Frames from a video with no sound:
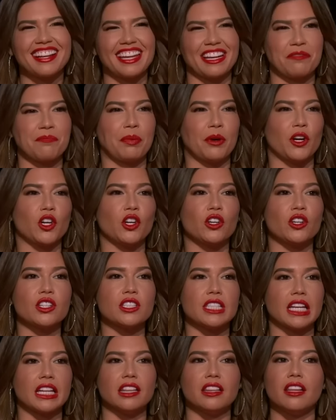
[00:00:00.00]
I like
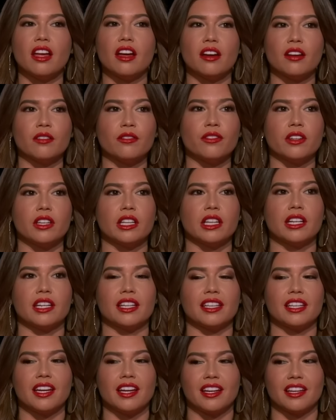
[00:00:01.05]
burgers. I love
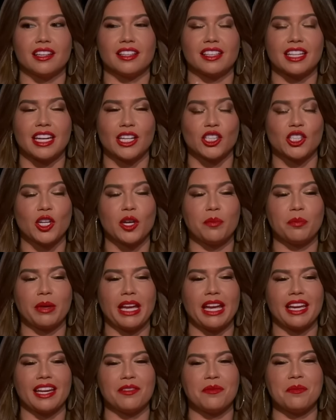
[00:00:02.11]
uh, ketchup
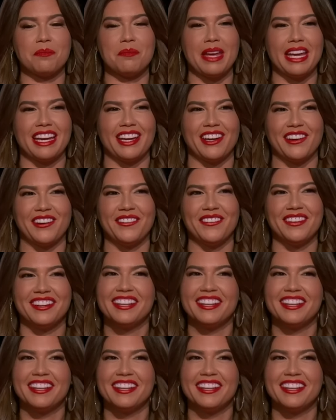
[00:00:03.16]
and mayo.